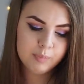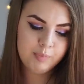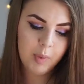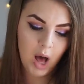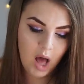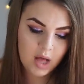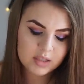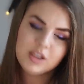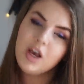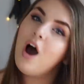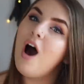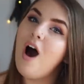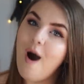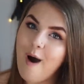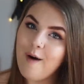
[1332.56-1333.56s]
But
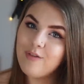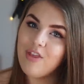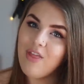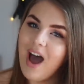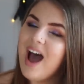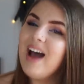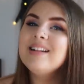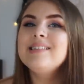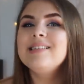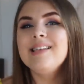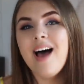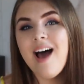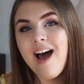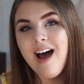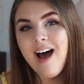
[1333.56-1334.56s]
after that,
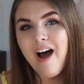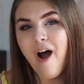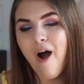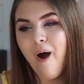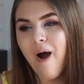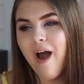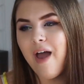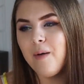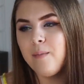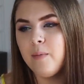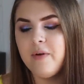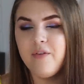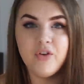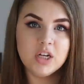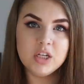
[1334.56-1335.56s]
I will
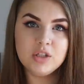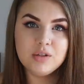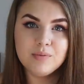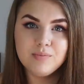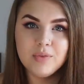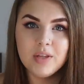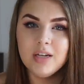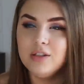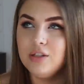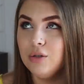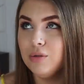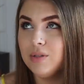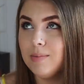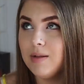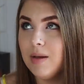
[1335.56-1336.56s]
be finished
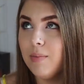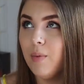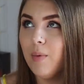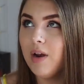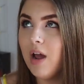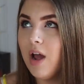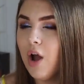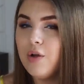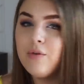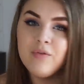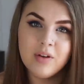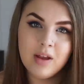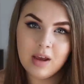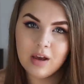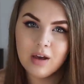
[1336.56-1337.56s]
until September when I
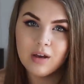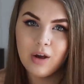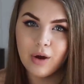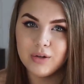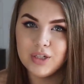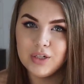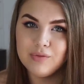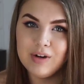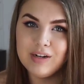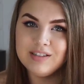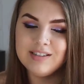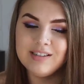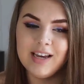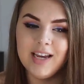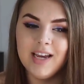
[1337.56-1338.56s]
hopefully go to
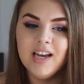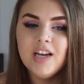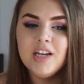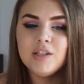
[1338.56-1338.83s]
university.